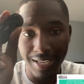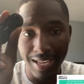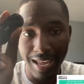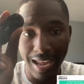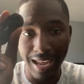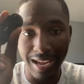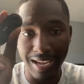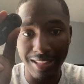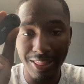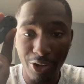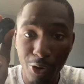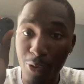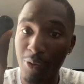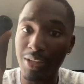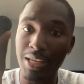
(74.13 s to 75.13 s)
And their
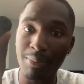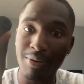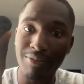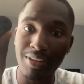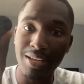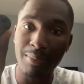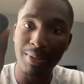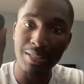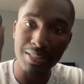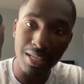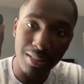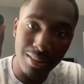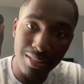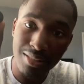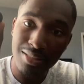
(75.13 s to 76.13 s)
whole claim to fame is
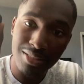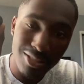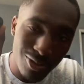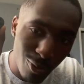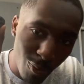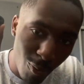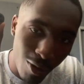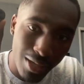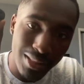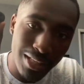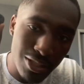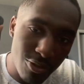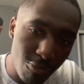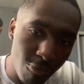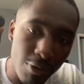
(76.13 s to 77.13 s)
that this is the one
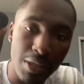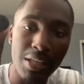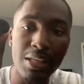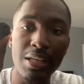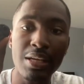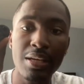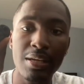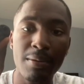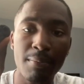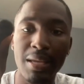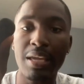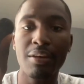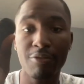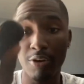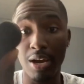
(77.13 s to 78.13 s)
that's really
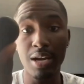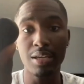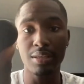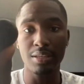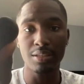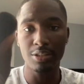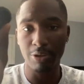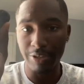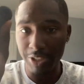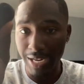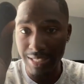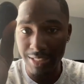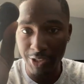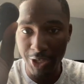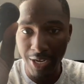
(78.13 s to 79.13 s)
made for Anki. So I tried
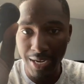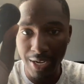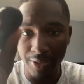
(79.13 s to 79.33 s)
to try it out.